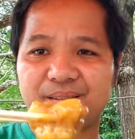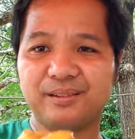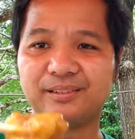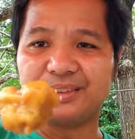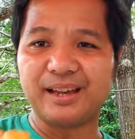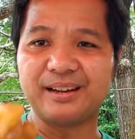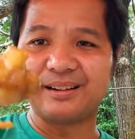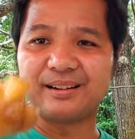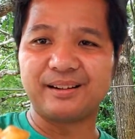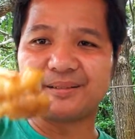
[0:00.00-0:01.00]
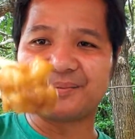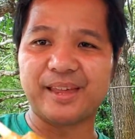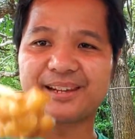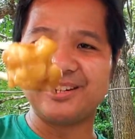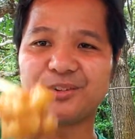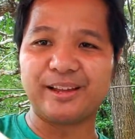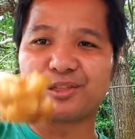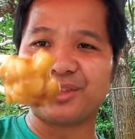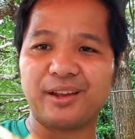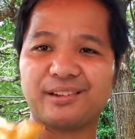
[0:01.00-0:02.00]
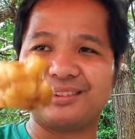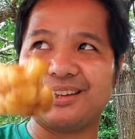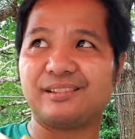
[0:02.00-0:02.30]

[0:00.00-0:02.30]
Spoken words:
So see that? I can do like this.